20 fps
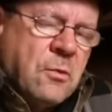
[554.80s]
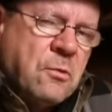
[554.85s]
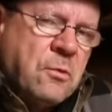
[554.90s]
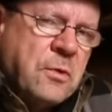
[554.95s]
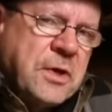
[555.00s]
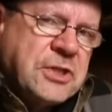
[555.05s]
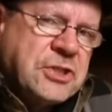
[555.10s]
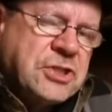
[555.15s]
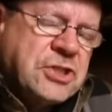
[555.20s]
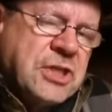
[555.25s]

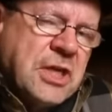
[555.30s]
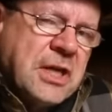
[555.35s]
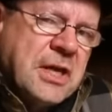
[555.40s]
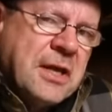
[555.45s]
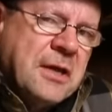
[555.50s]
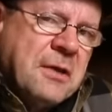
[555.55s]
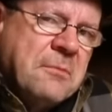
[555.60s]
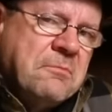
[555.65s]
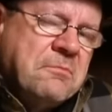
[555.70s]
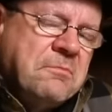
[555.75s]
which
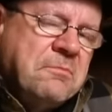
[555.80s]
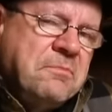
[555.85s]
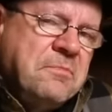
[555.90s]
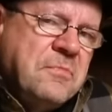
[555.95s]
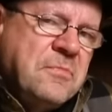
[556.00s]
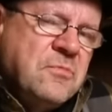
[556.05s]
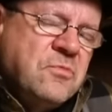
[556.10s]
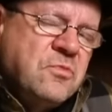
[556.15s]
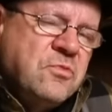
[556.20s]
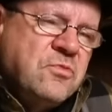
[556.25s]

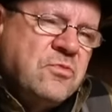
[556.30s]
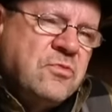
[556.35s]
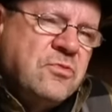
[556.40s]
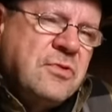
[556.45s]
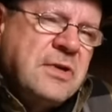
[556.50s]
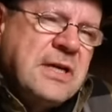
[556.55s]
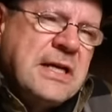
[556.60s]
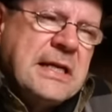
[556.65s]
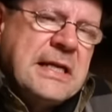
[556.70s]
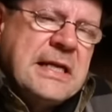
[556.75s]

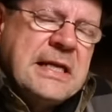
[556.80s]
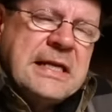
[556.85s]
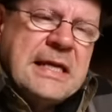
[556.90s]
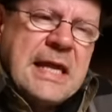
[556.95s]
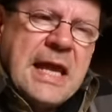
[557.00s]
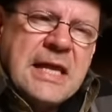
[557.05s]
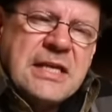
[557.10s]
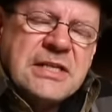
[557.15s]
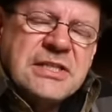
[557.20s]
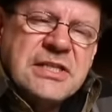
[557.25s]
really
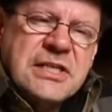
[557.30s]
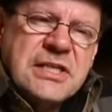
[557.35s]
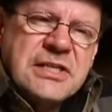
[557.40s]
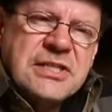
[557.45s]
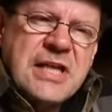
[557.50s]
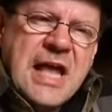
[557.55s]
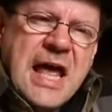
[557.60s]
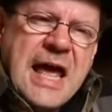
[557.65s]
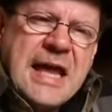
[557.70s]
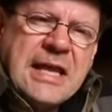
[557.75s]
gets
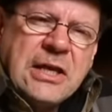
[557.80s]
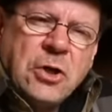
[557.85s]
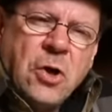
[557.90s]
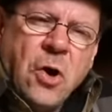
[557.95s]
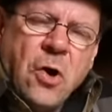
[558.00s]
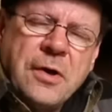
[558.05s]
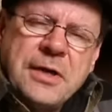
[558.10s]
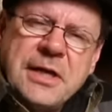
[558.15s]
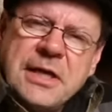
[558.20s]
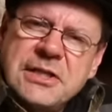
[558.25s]
its
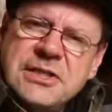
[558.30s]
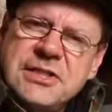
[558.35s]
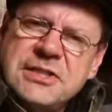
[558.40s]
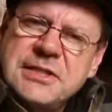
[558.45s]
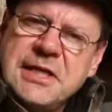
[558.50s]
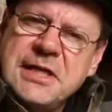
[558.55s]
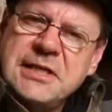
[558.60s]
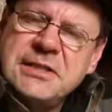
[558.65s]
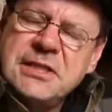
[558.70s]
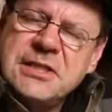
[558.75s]
iconic
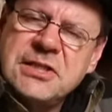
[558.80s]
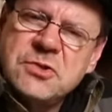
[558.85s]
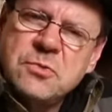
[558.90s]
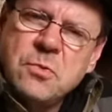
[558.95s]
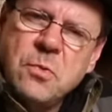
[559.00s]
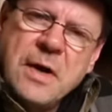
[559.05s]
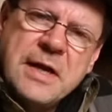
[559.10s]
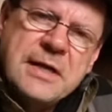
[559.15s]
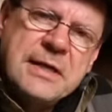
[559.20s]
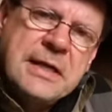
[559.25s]

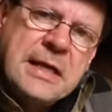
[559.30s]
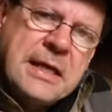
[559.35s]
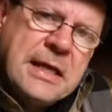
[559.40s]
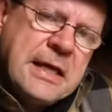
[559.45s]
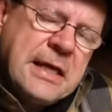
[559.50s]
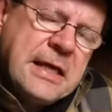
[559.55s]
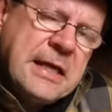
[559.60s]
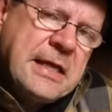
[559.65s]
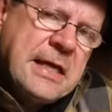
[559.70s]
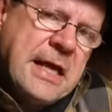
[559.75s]
status when
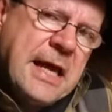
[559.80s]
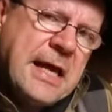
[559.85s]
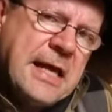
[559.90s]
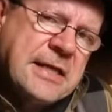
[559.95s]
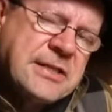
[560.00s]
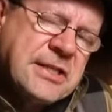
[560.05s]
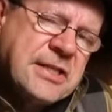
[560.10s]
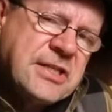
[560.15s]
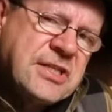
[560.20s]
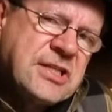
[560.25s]
it
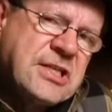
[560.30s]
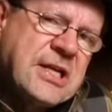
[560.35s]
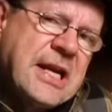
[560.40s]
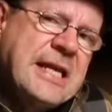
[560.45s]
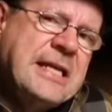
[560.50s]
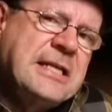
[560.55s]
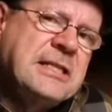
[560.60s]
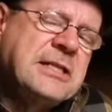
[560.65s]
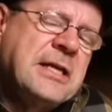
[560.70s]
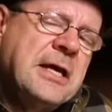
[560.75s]
has a
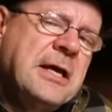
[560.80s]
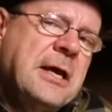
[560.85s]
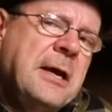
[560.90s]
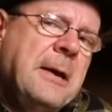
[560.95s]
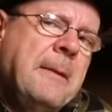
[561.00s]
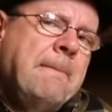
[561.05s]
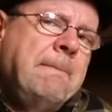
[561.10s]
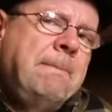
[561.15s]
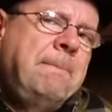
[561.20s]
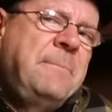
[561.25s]
slight
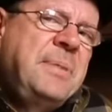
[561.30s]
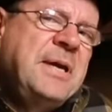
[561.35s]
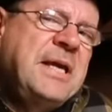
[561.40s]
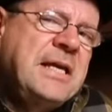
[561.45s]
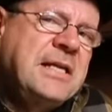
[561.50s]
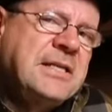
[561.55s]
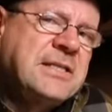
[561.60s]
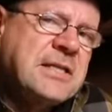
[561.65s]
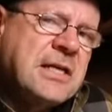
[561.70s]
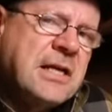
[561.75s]

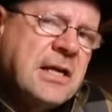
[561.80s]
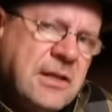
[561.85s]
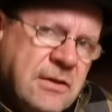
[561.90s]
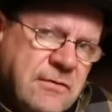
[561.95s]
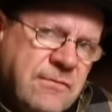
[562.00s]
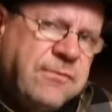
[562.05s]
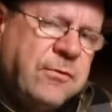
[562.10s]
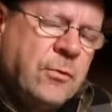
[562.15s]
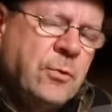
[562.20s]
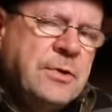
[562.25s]
peat
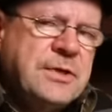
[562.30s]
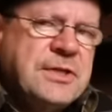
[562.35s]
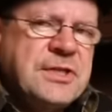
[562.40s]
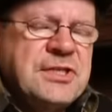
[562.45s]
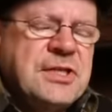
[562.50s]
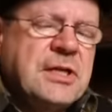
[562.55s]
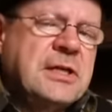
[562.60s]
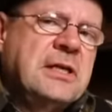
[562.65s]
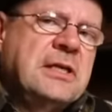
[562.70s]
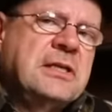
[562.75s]

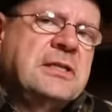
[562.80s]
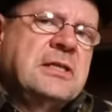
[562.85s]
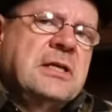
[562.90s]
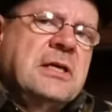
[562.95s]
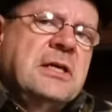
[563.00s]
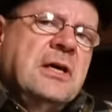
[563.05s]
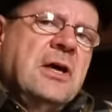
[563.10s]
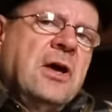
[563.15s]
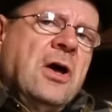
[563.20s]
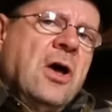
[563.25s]
influence in it,
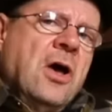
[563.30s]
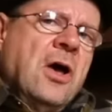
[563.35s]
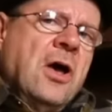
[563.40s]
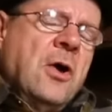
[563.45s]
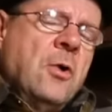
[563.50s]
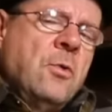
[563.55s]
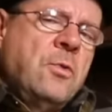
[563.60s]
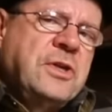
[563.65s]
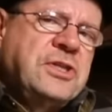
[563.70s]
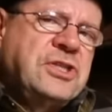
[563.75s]

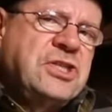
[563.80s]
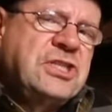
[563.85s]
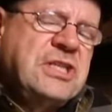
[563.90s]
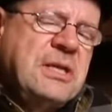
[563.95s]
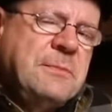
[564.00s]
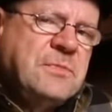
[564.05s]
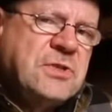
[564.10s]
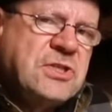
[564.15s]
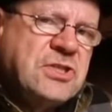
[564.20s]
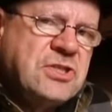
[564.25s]
which
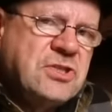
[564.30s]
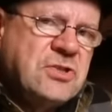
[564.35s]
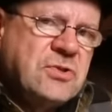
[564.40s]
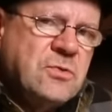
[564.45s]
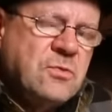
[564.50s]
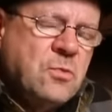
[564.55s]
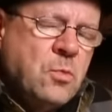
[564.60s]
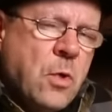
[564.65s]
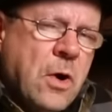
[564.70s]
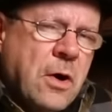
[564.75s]
seems
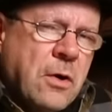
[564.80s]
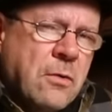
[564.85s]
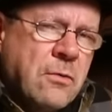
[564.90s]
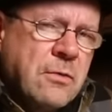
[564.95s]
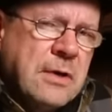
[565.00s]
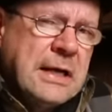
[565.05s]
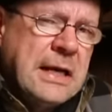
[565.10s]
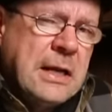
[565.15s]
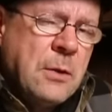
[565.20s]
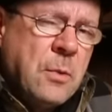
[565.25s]
to work
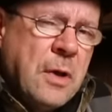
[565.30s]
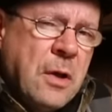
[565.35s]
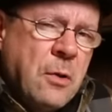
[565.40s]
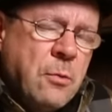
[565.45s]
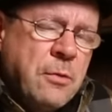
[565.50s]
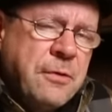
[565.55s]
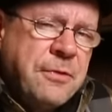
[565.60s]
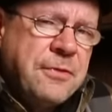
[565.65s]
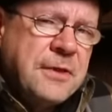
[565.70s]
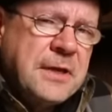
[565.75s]
really
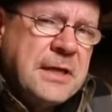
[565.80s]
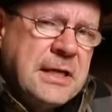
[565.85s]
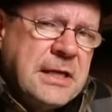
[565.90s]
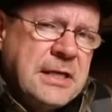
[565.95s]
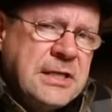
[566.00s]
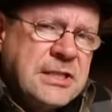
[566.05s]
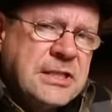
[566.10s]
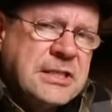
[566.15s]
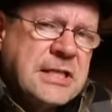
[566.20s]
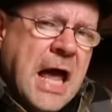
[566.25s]
well with the
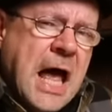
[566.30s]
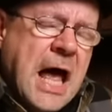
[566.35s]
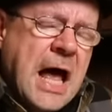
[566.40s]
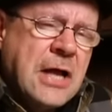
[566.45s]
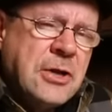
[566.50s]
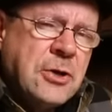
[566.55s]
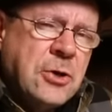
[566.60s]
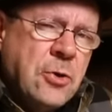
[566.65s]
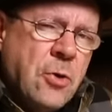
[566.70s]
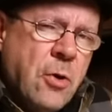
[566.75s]
East,
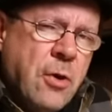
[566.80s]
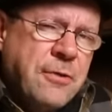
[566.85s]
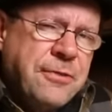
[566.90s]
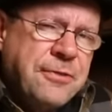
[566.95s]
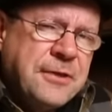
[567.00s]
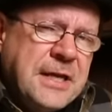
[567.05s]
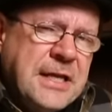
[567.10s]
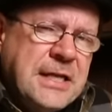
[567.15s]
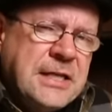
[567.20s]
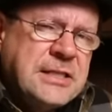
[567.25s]

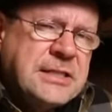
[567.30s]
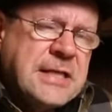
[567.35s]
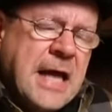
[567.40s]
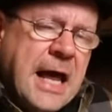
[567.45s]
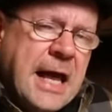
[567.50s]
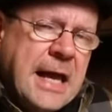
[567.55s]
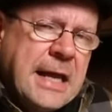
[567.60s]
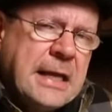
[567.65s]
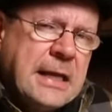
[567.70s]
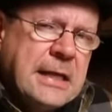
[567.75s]
Northeast
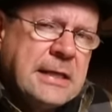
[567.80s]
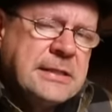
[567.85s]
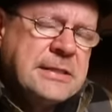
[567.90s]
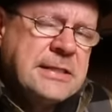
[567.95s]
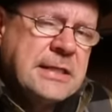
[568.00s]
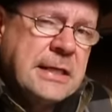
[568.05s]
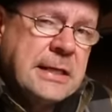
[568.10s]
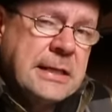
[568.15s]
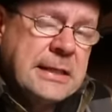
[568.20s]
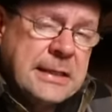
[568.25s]

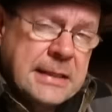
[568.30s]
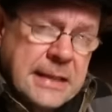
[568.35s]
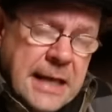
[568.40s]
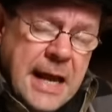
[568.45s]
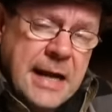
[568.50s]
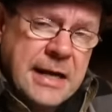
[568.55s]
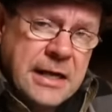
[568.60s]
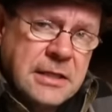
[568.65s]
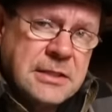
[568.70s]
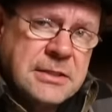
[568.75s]
Highland
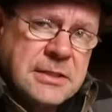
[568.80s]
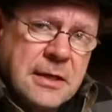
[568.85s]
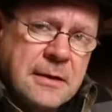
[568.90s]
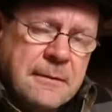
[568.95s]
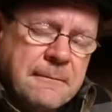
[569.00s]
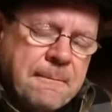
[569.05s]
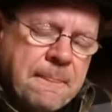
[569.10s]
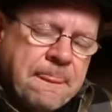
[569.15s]
character.